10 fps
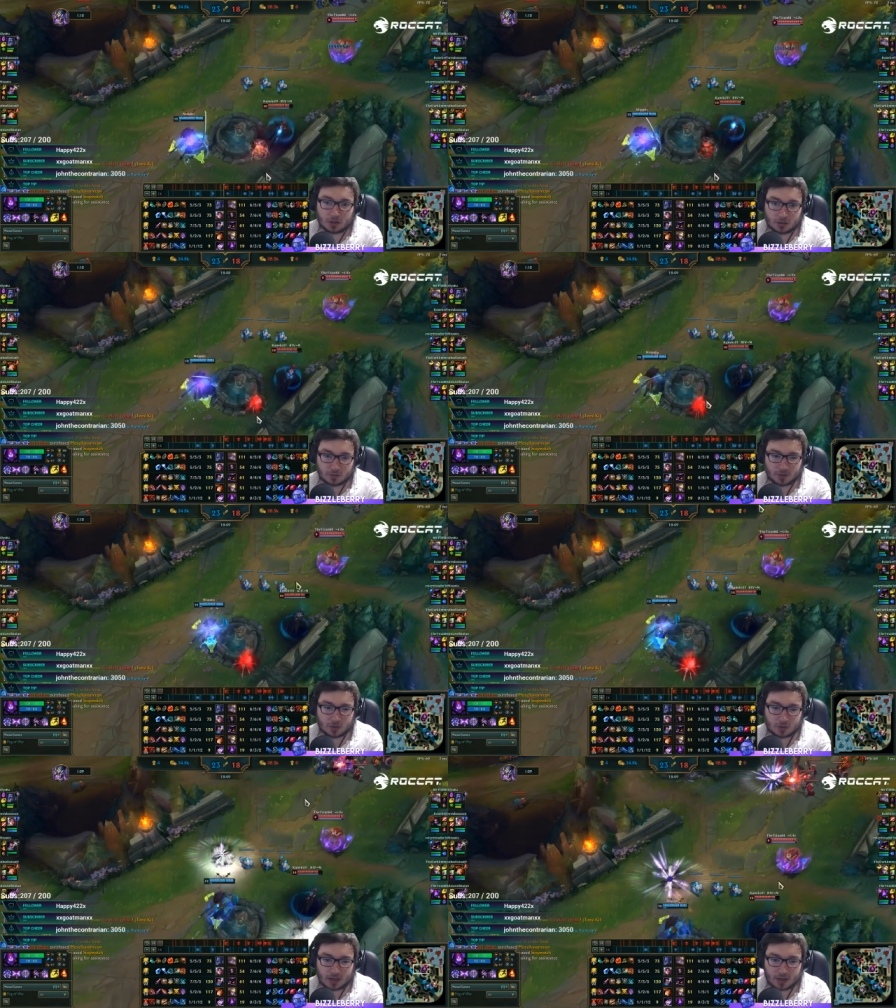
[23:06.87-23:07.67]
I don't
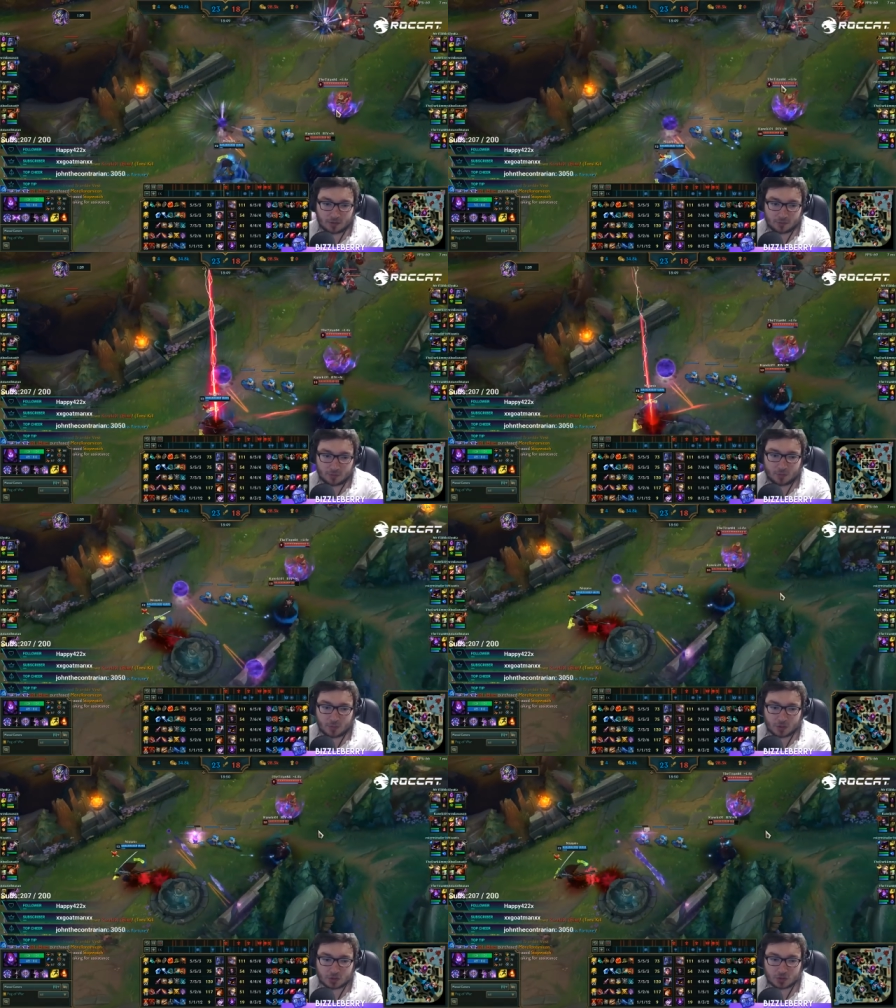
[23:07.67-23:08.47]
think you're there for
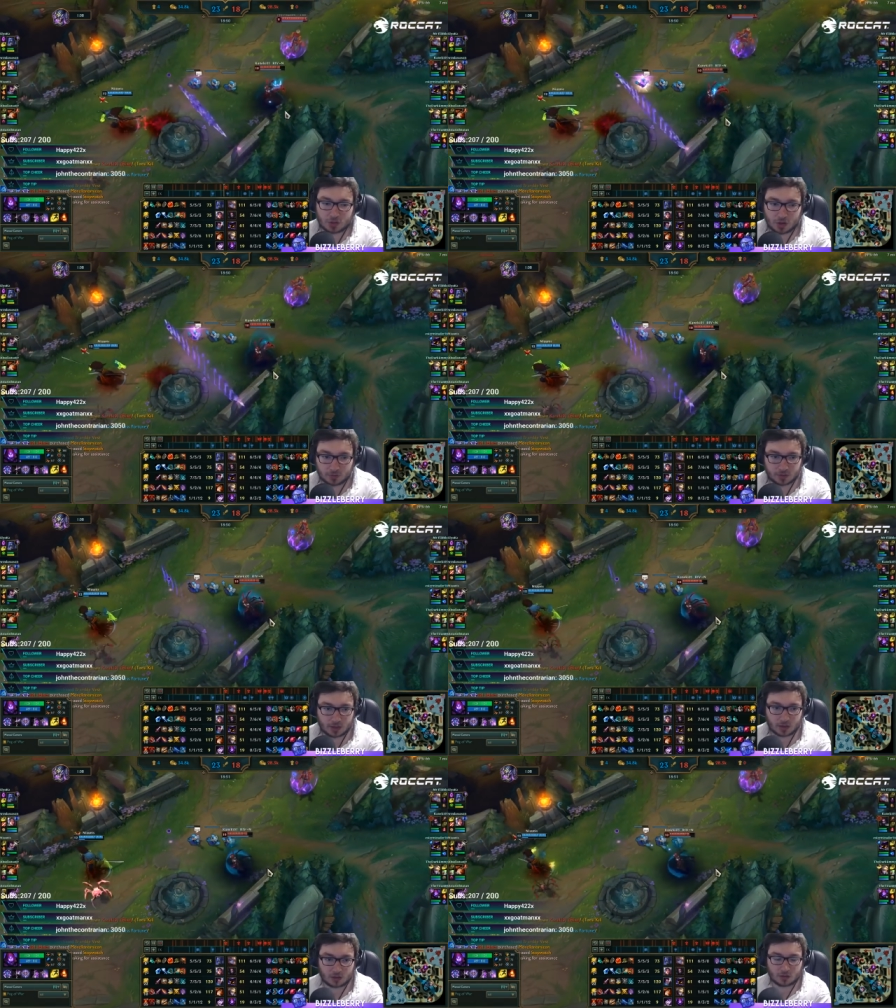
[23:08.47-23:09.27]
much after
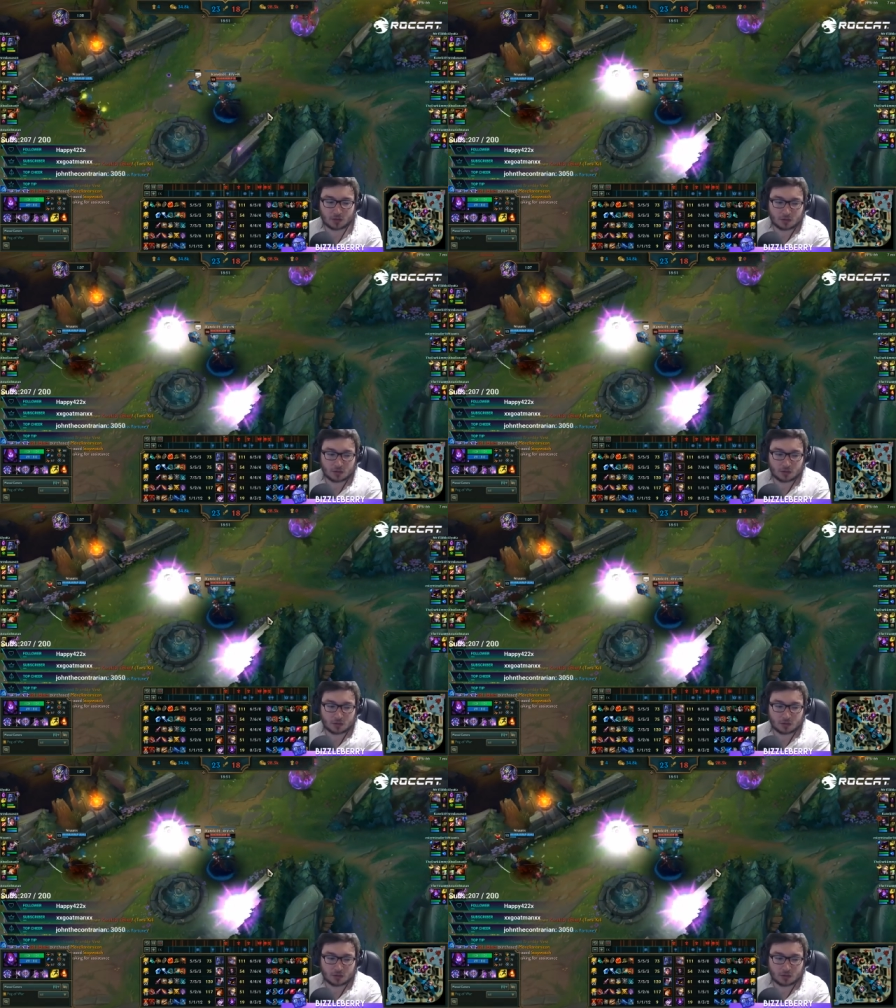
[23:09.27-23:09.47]
that.